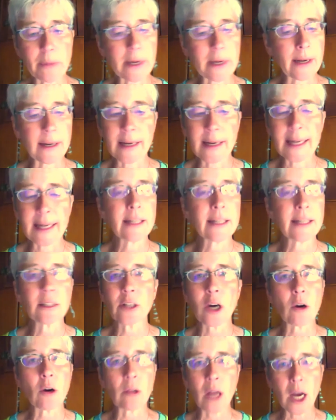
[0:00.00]
and he didn't
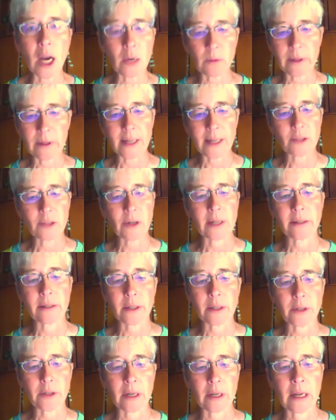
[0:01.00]
go along with that
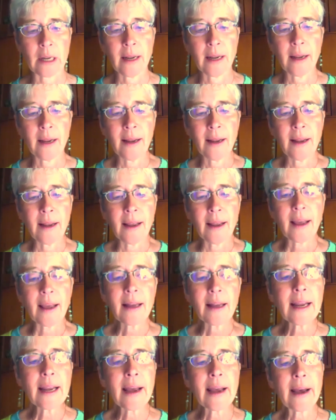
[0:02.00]
transition.
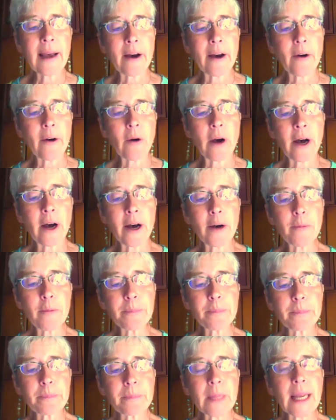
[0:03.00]
Anyhow,
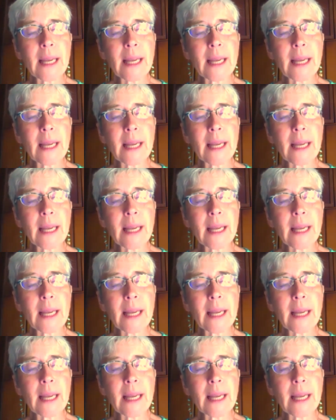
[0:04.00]
in